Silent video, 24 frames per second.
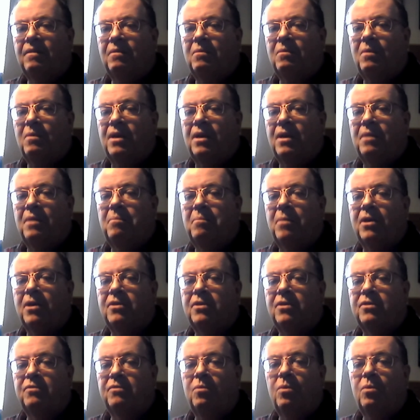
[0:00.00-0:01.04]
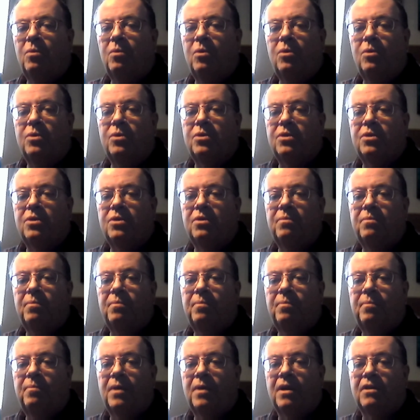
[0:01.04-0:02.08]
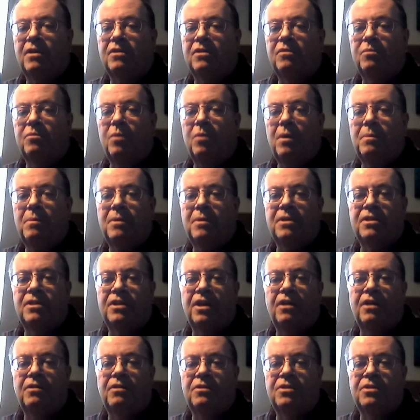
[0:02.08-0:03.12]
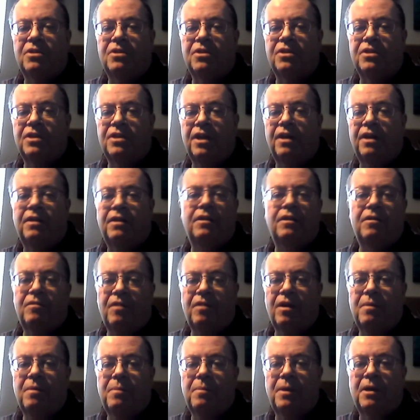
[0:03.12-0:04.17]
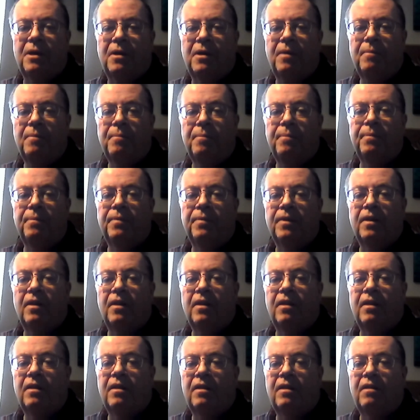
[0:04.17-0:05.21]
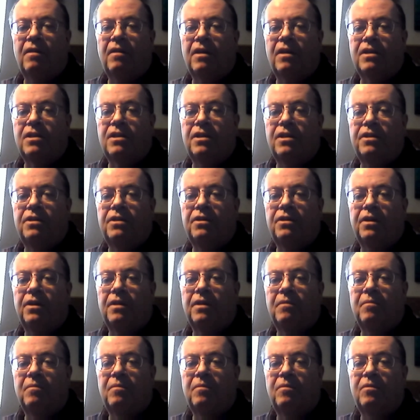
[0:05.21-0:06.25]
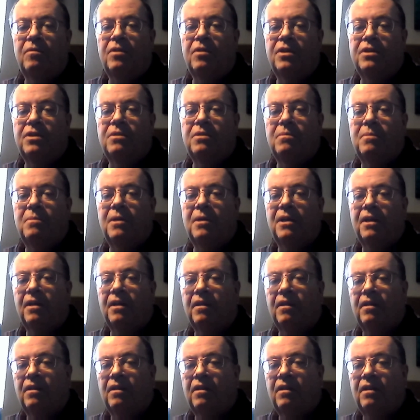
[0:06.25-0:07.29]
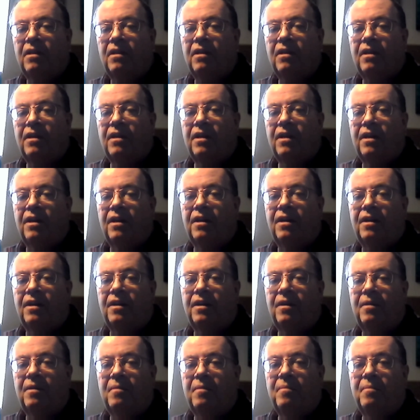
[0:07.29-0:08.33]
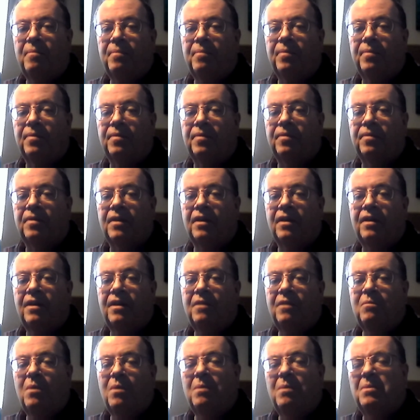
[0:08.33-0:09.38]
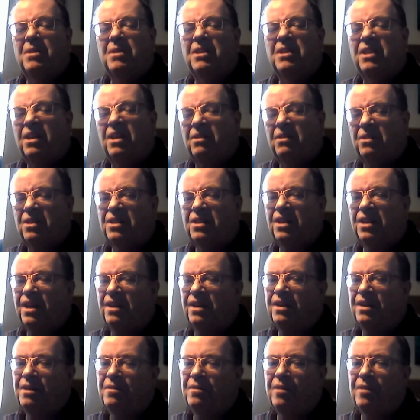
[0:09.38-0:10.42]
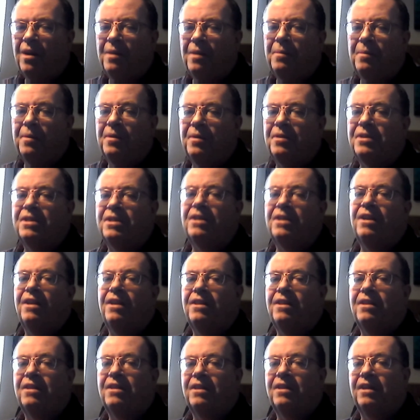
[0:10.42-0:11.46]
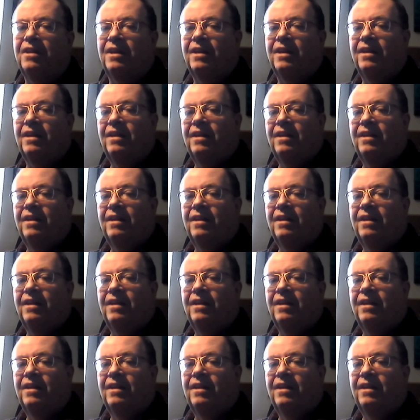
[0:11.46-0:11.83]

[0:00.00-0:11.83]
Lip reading: where because of wars, because of weapons sales to Saudi Arabia, they're actually doing reasonably. And weapons sale to Saudi Arabia is another thing,